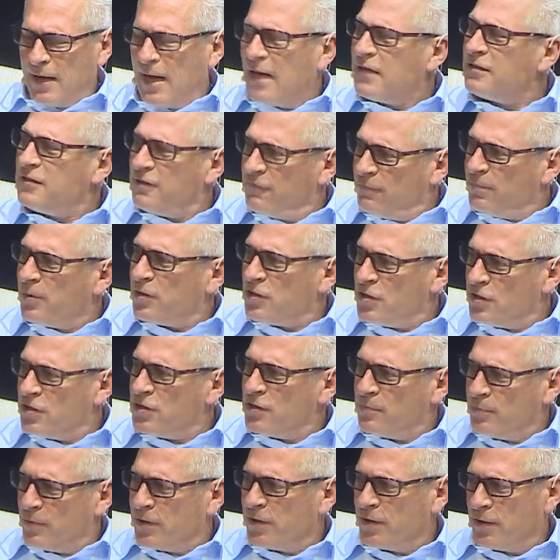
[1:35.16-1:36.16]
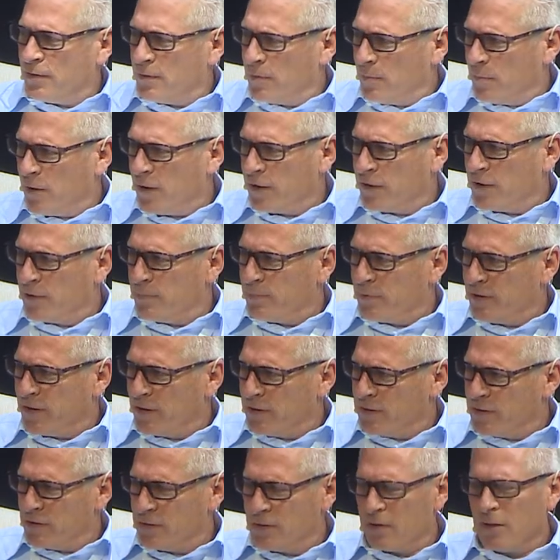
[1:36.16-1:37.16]
active participant in the
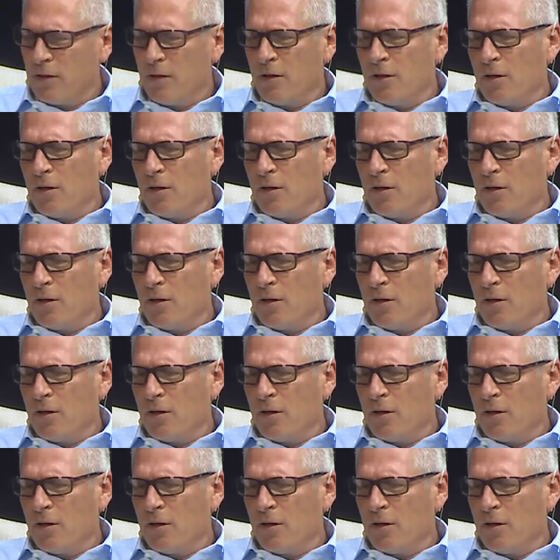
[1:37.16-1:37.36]
marketplace.